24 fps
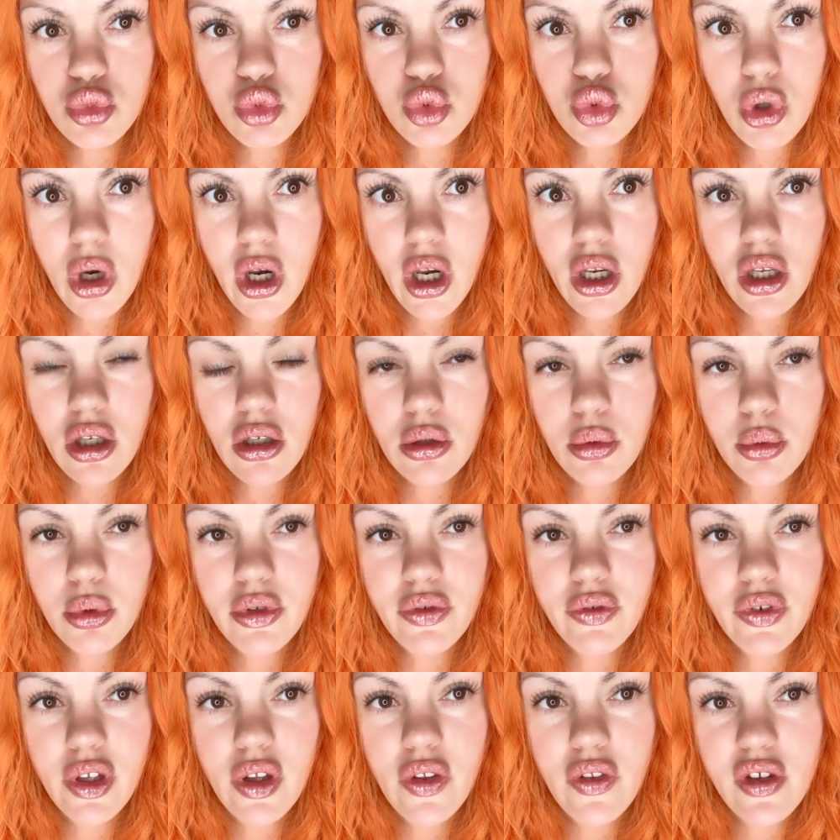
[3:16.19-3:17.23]
right? We
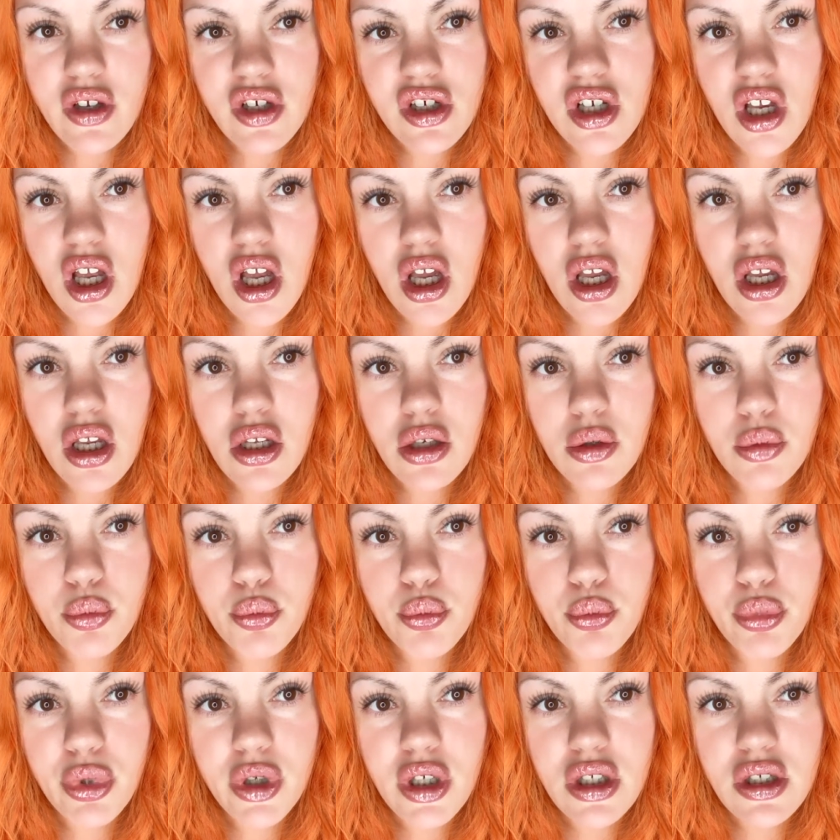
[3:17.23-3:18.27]
feel the shine,
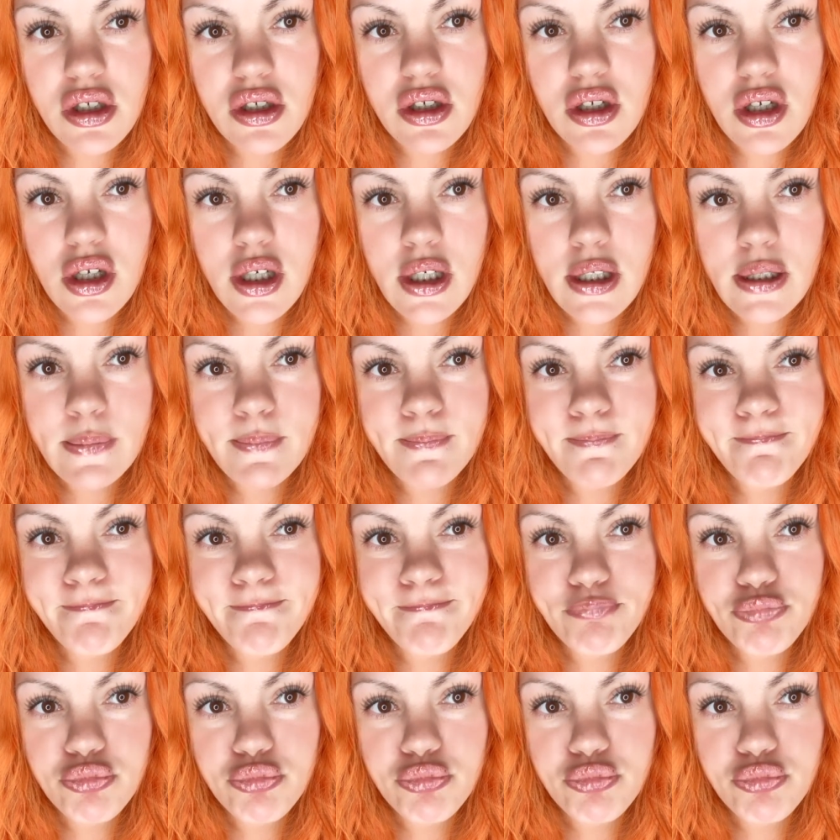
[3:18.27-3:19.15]
but um,